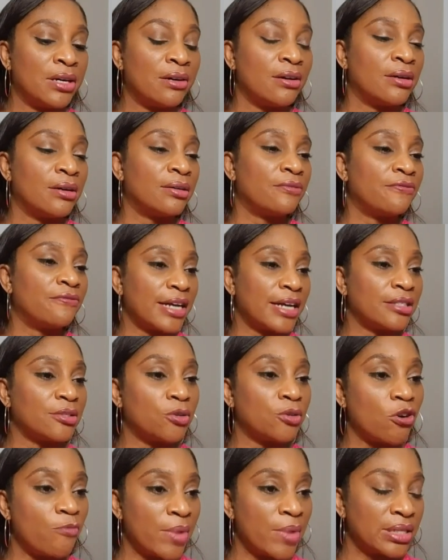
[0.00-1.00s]
fight the
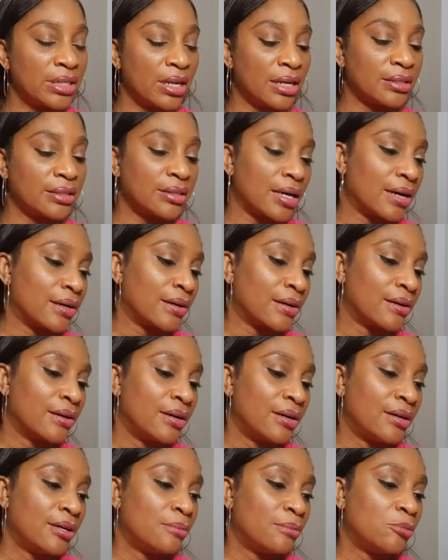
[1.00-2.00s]
government and attack.
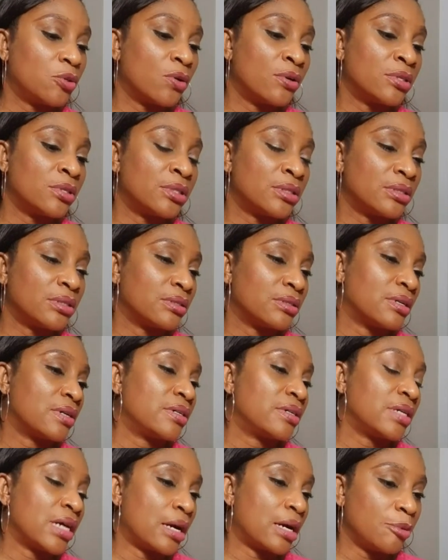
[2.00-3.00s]
Because
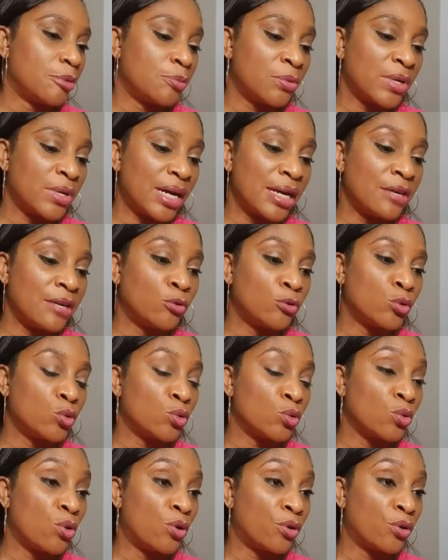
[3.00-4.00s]
yeah, people are even
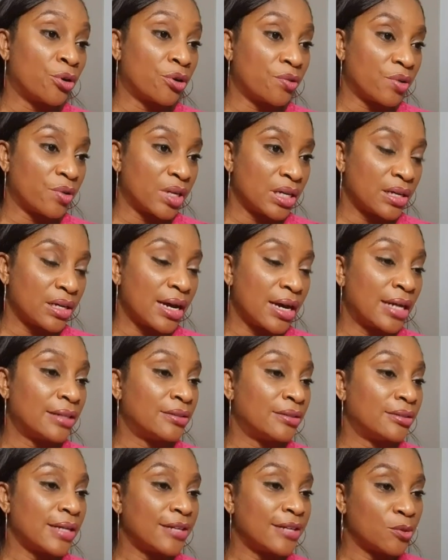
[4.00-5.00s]
too hungry,
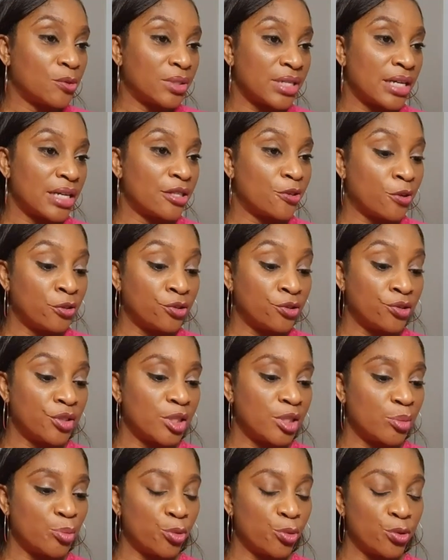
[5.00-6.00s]
and as you said, the country
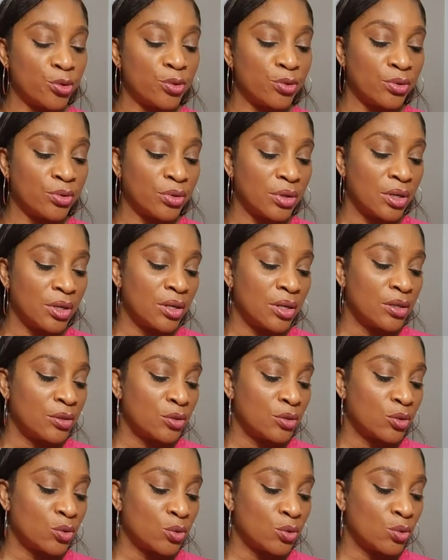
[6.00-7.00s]
is broken.
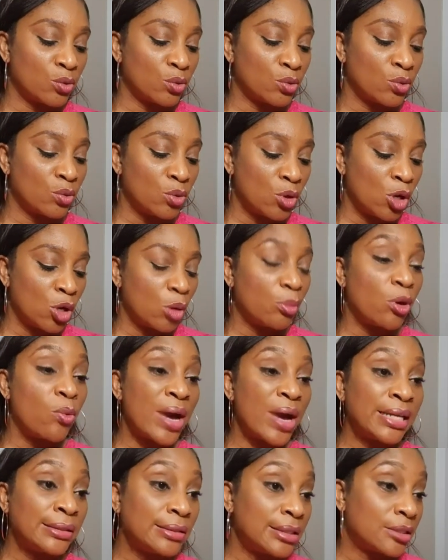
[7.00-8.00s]
So, but
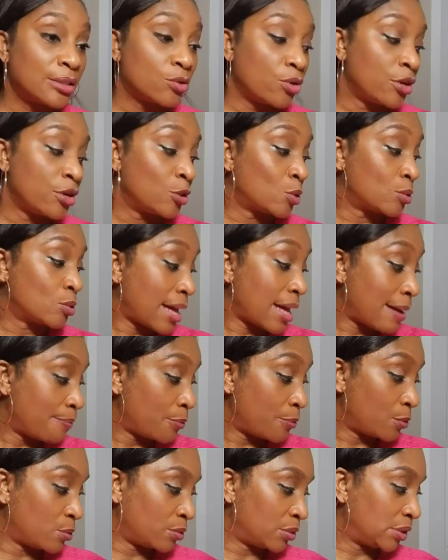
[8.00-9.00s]
when it's going to
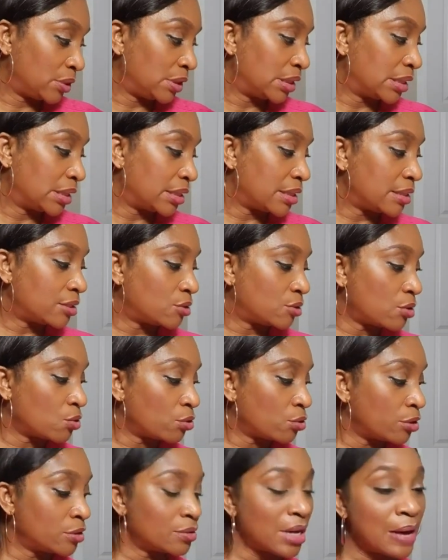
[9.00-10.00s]
happen, it's not
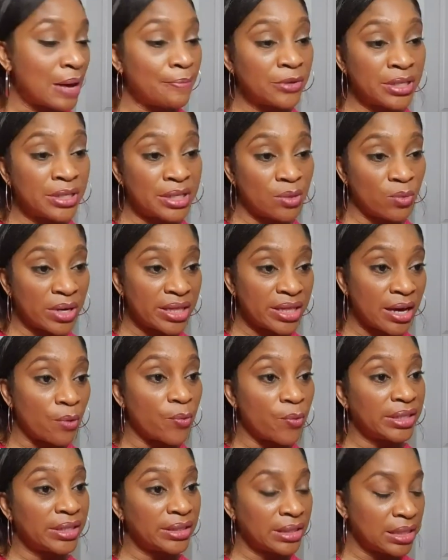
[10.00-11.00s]
going to happen in the way that
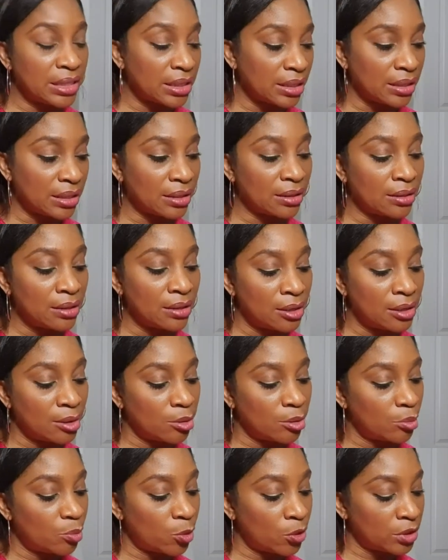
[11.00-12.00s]
we're thinking.
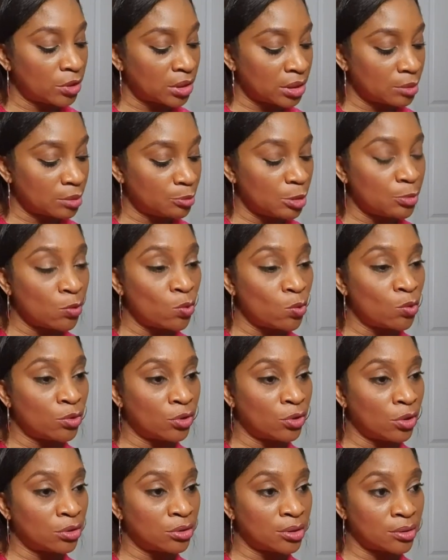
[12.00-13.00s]
But people will
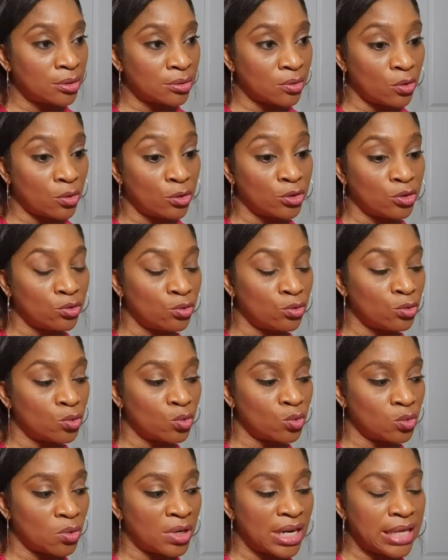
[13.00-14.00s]
not continue
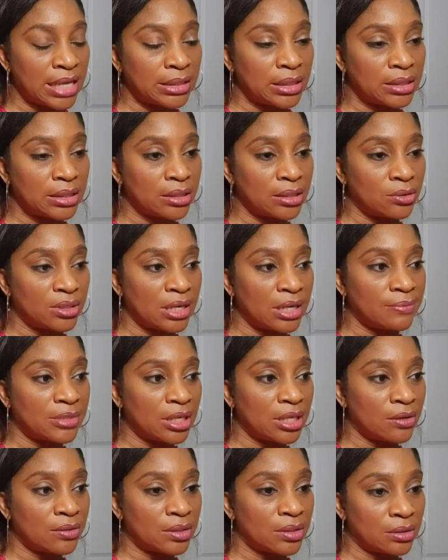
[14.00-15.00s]
to, unless they say to
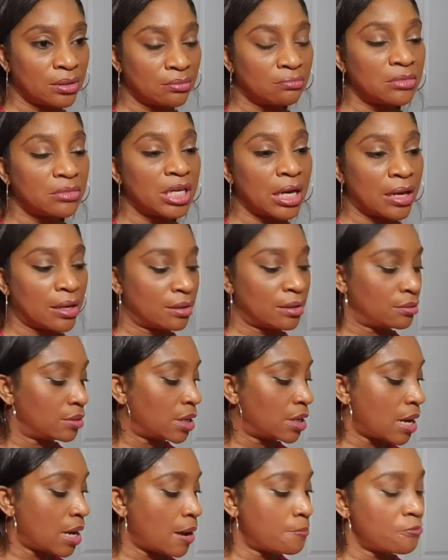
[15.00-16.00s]
themselves, "Yeah,
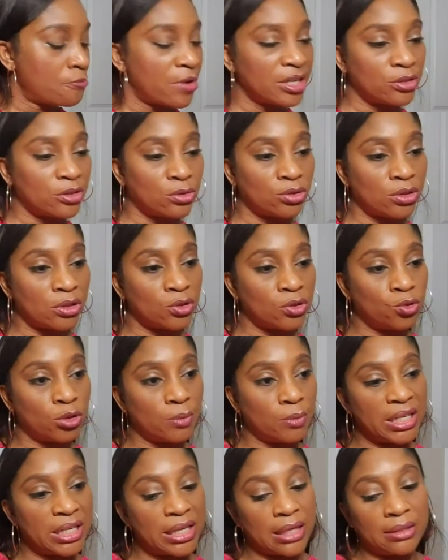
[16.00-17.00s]
I'm ready to just
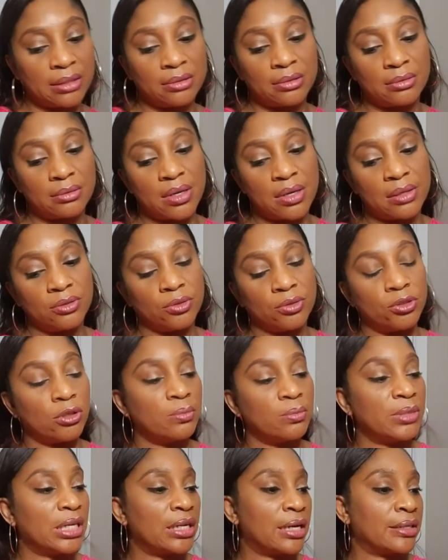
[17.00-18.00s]
drop
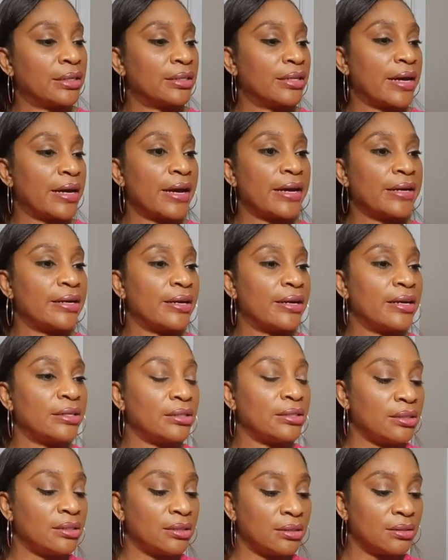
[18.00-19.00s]
dead and die
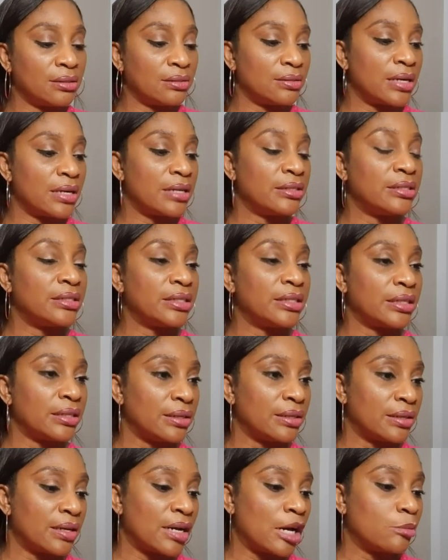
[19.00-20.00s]
any
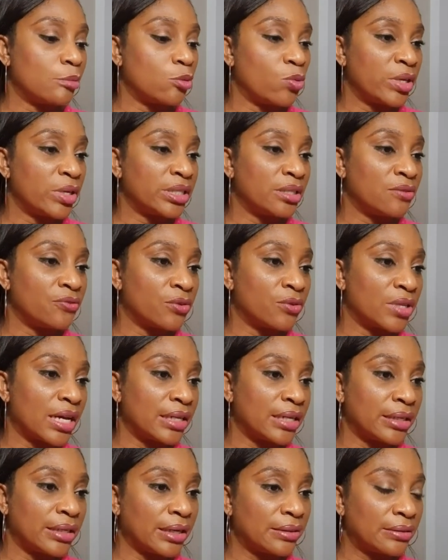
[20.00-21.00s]
day. I'll be waiting for
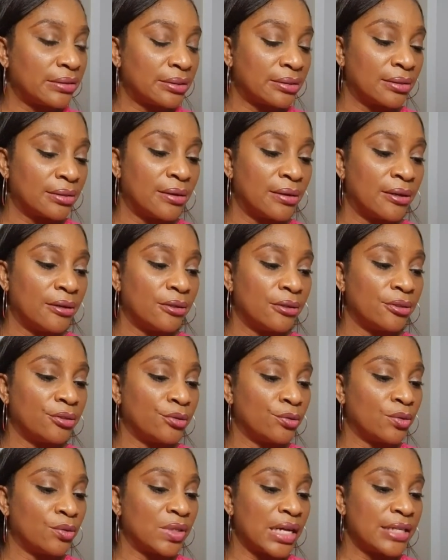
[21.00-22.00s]
that death."
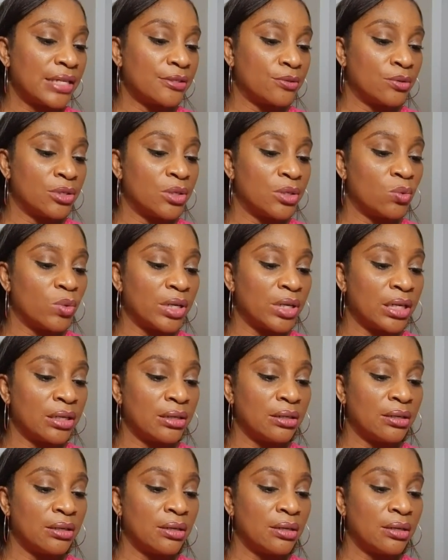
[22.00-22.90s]
You know, that's the only way